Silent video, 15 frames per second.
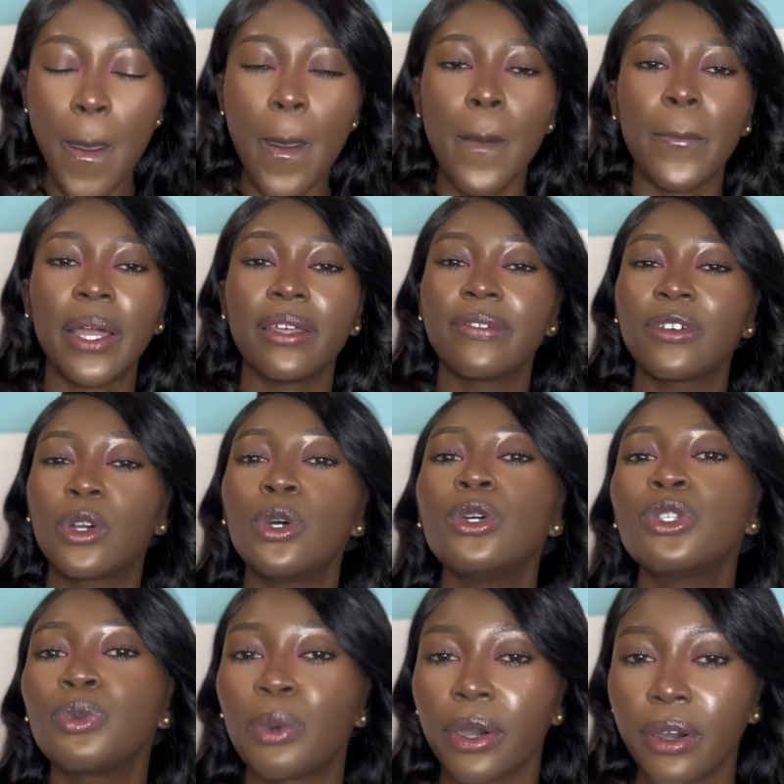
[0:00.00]
but if it goes
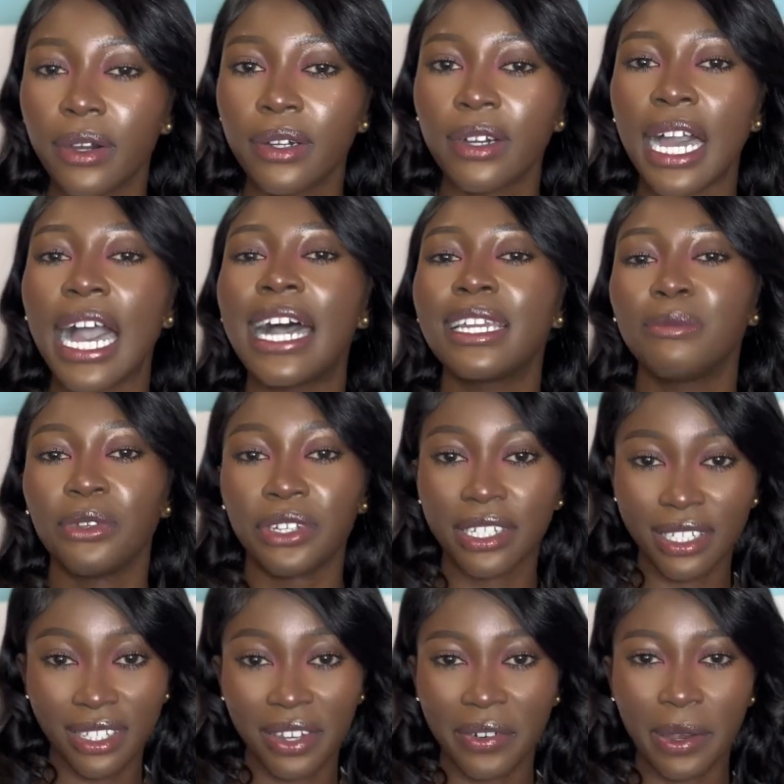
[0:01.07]
well, add me on
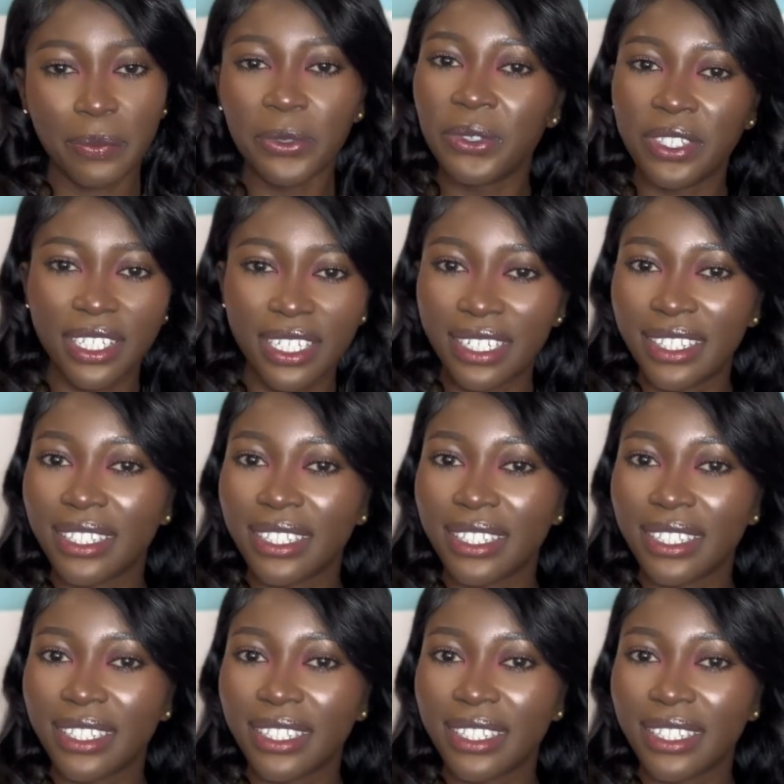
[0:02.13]
Instagram, you see it.